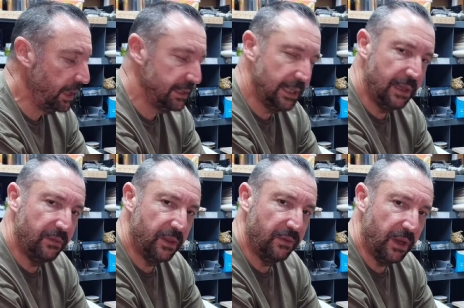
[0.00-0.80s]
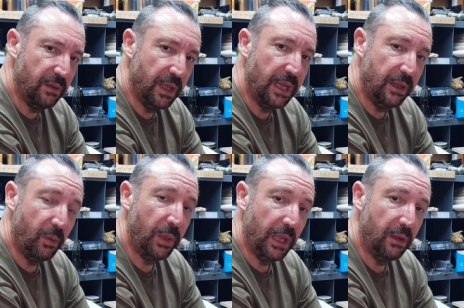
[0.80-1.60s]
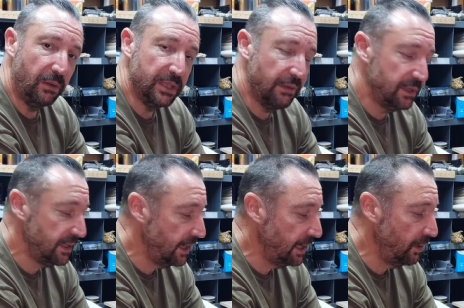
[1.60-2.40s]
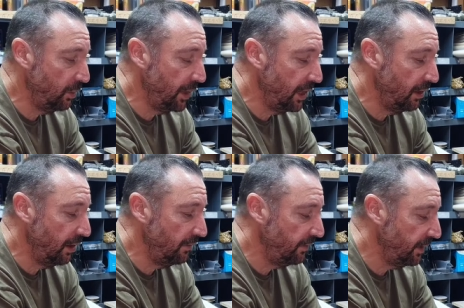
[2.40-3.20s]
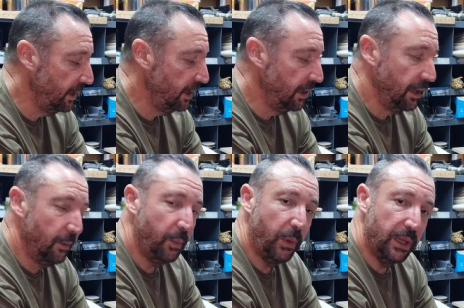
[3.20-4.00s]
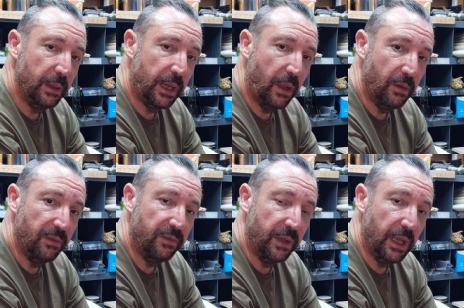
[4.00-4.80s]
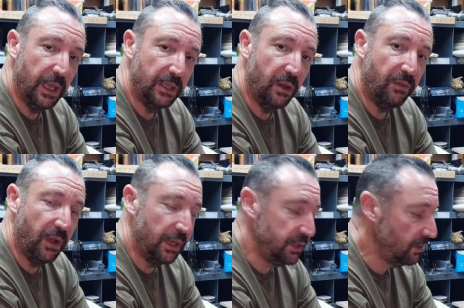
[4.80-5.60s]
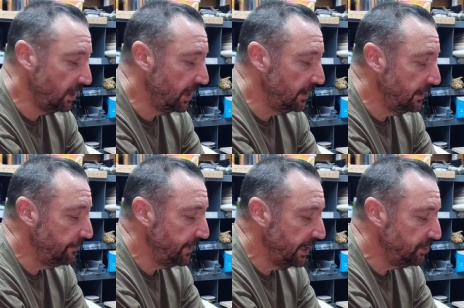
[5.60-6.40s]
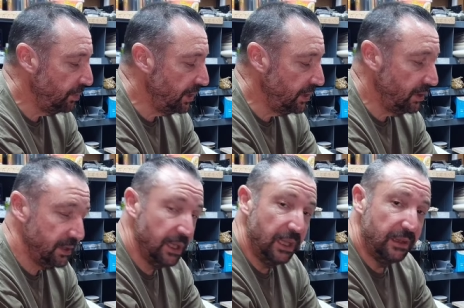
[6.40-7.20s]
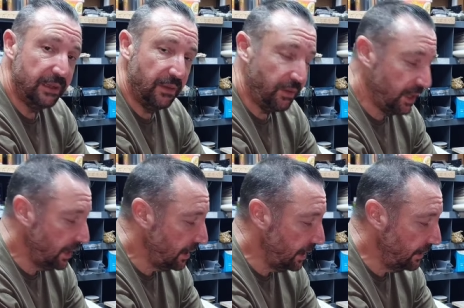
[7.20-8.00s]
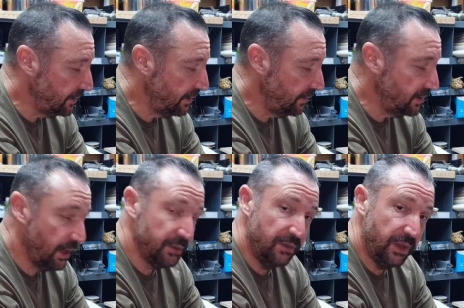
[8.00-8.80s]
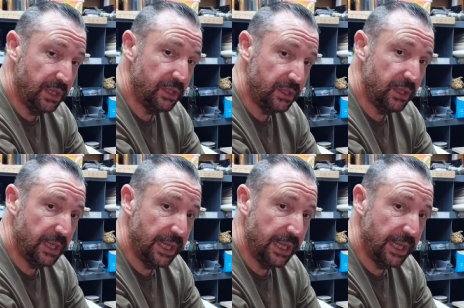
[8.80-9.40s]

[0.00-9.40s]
But to give the float a little bit of longevity and a little bit of life, putting a coat of uh, yacht varnish on it is pretty good. Different, uh, different types of finishes